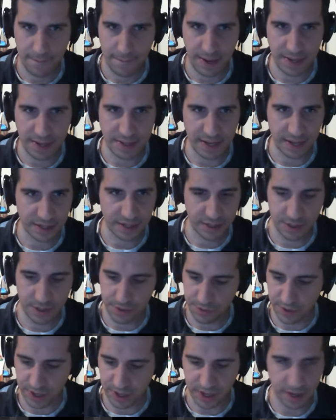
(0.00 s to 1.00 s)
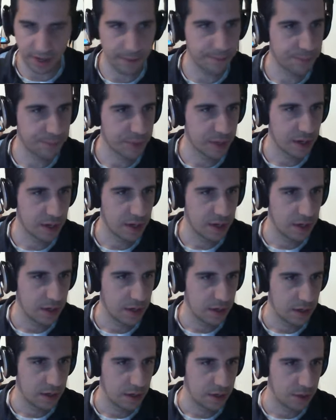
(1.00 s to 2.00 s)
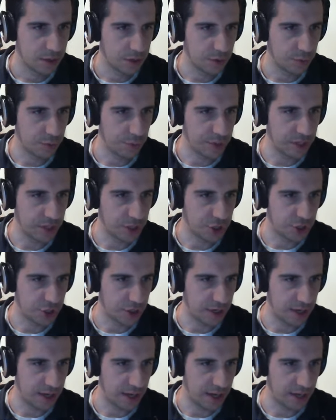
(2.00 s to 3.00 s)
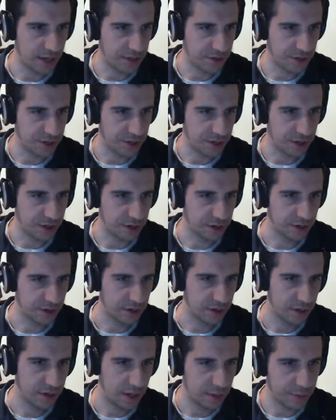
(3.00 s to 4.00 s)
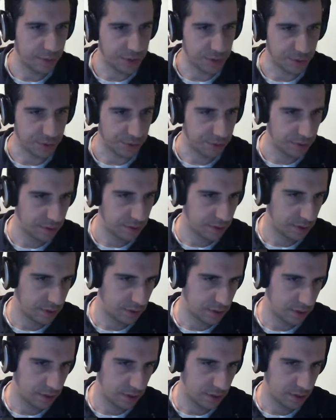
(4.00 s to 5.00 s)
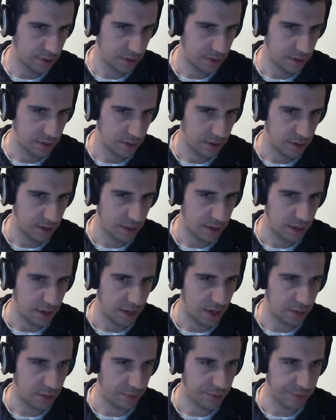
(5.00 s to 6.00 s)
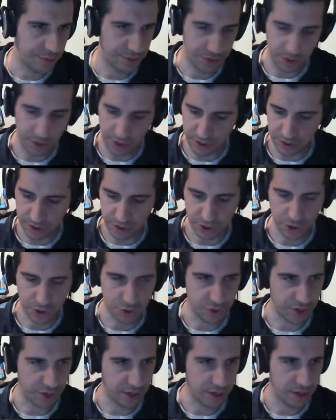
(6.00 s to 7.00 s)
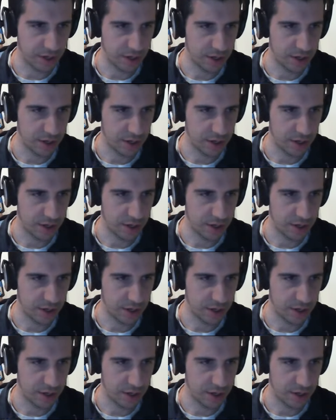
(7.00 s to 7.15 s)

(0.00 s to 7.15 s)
Index 3, so we really should enter here, and we do, and we return this string.